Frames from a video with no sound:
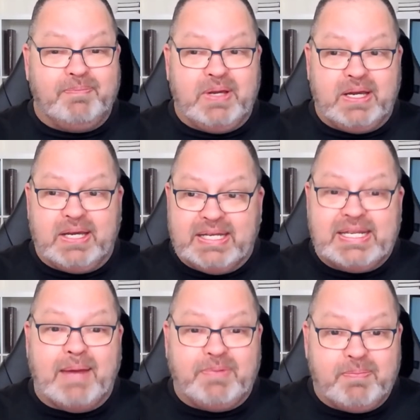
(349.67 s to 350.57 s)

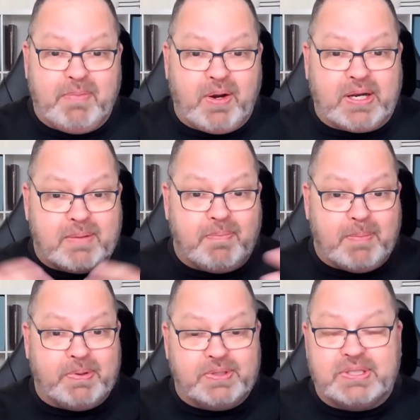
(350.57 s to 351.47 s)
adaptive marketing
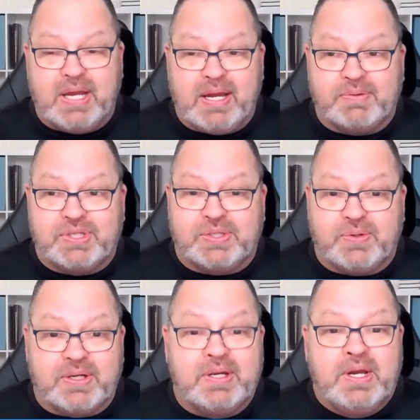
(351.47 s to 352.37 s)
members was just
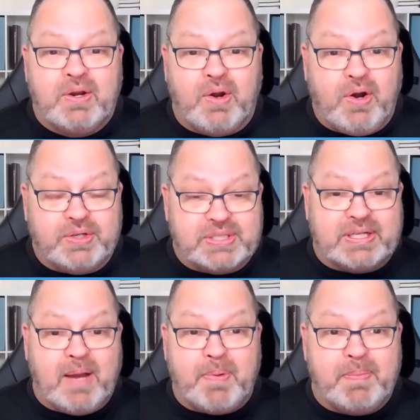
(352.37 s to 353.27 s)
on a call just a
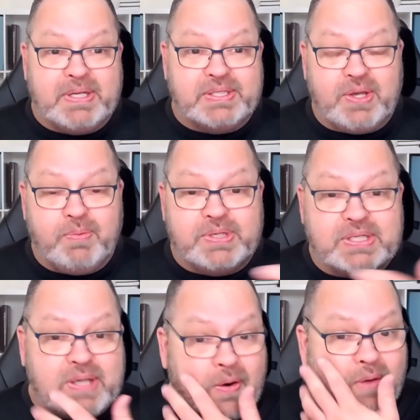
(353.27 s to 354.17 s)
couple of minutes ago. We
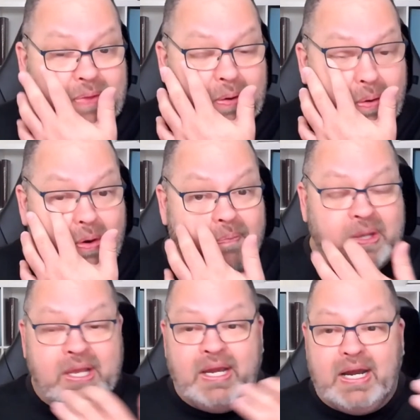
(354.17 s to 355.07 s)
just got off that call.
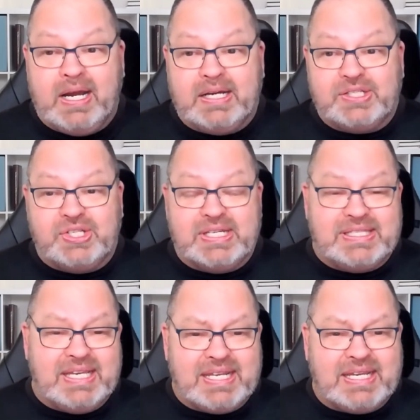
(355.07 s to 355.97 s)
She's
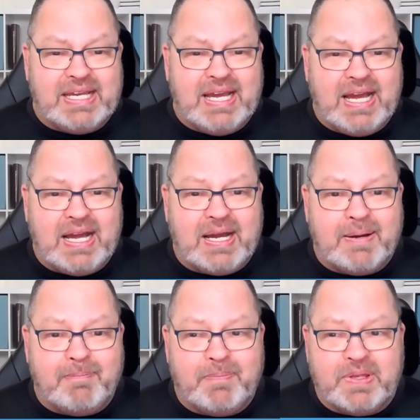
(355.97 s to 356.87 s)
getting
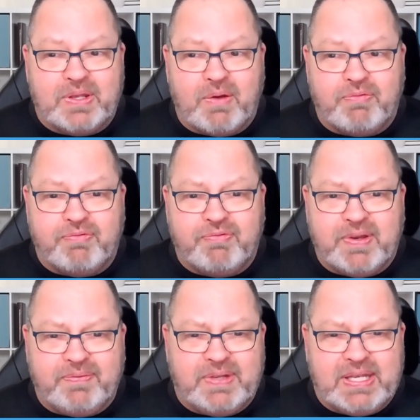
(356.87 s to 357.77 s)

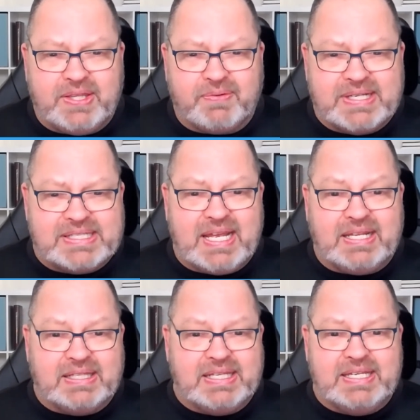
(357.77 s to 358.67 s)

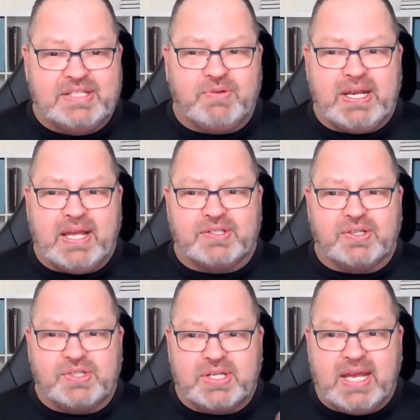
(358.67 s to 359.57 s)
53-cent leads right now.
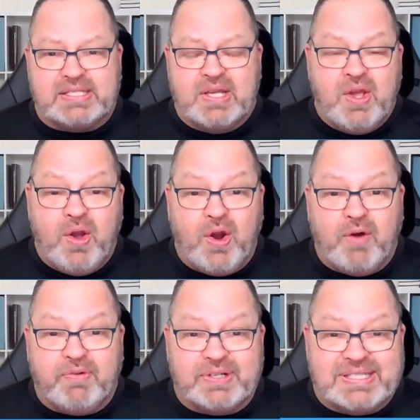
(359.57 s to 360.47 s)
So she has
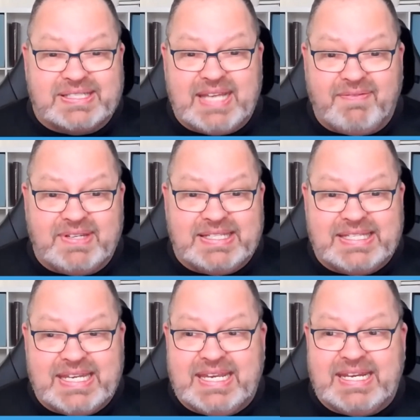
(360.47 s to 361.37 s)
over
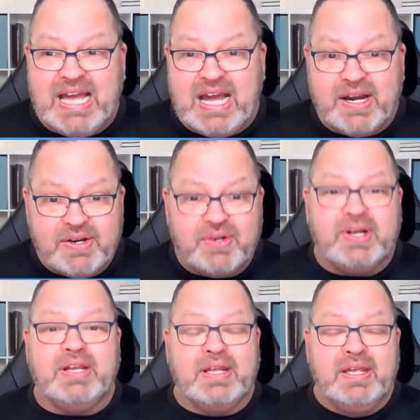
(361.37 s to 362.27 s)

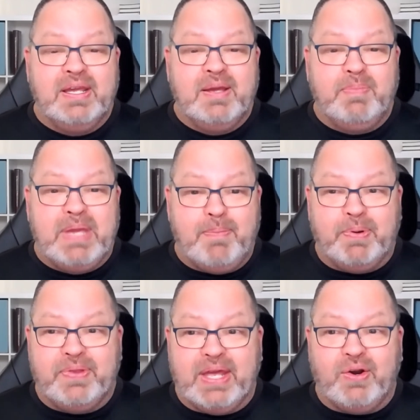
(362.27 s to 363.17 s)
1,700
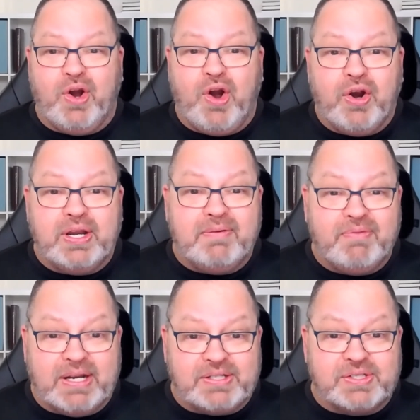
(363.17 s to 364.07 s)
people that are already
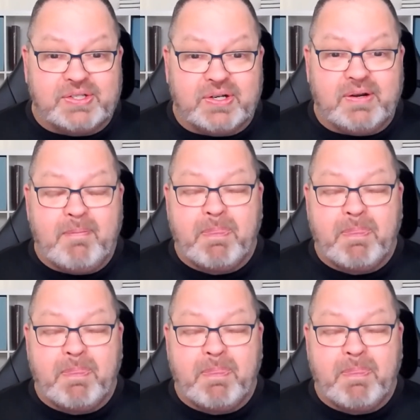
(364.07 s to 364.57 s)
registered